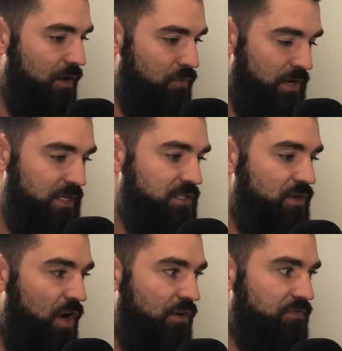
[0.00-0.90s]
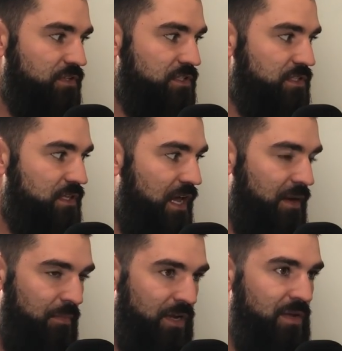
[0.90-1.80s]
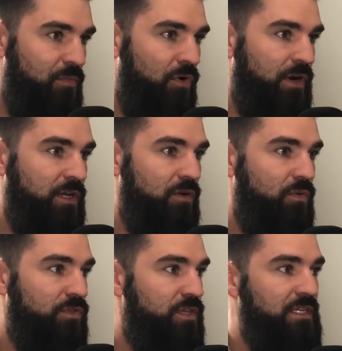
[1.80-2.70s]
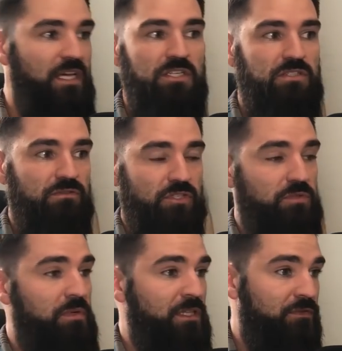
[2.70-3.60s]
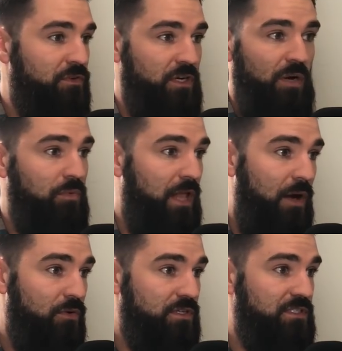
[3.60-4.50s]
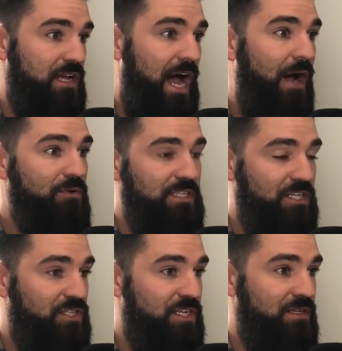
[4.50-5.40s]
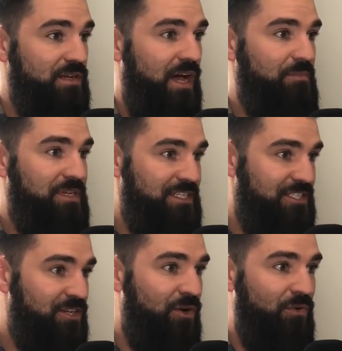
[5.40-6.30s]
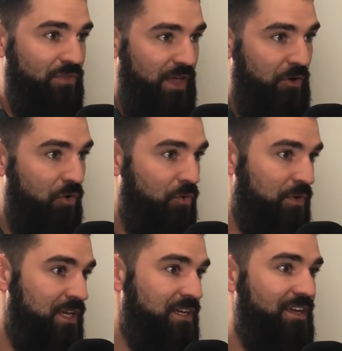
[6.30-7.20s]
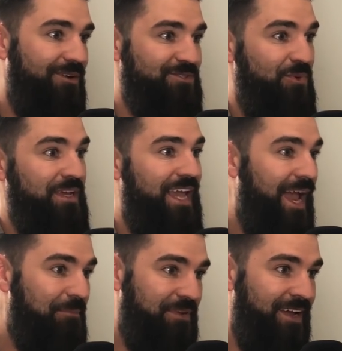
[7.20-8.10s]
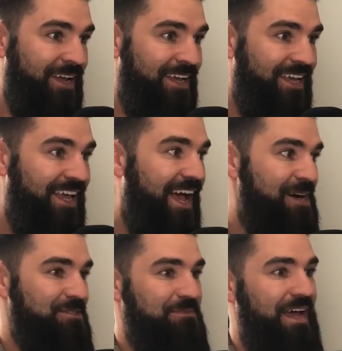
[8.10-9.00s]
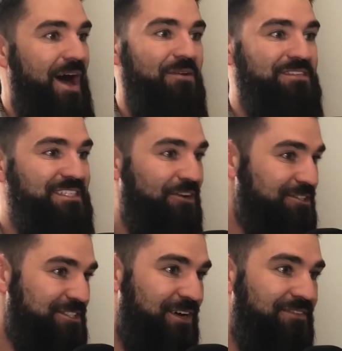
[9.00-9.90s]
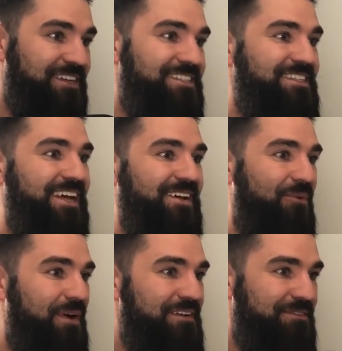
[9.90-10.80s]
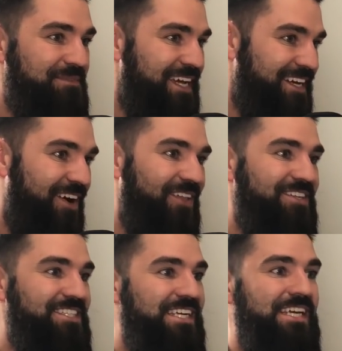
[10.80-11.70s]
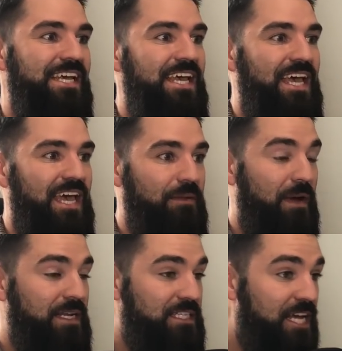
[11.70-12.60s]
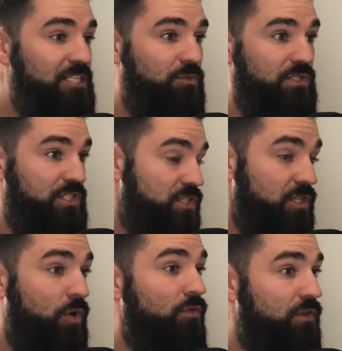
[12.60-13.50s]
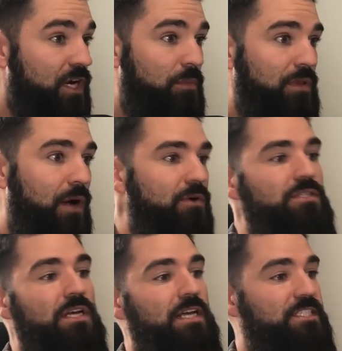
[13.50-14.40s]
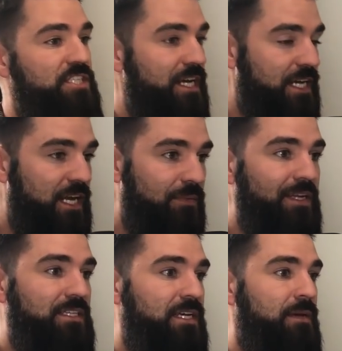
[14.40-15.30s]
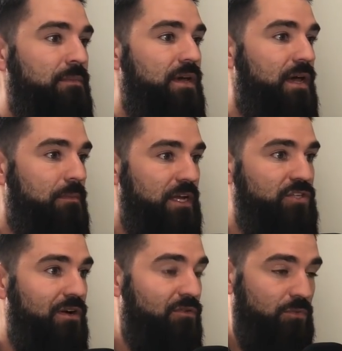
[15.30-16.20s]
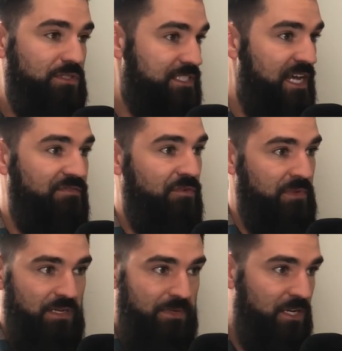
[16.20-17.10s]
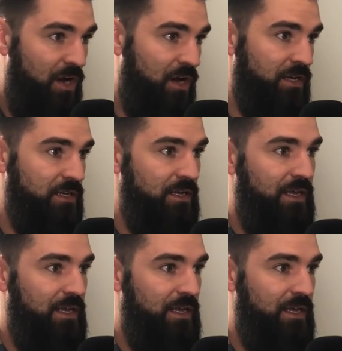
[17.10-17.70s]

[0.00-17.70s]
I went into the office on a Monday morning with the intention of just being there for a couple hours. I was actually on P T O that whole week. I was going camping. I was going to be out of cell service, away from technology. And my intention was just to go in for a couple hours, check in on my team, mm-hmm. and make sure everyone was set for me to be gone.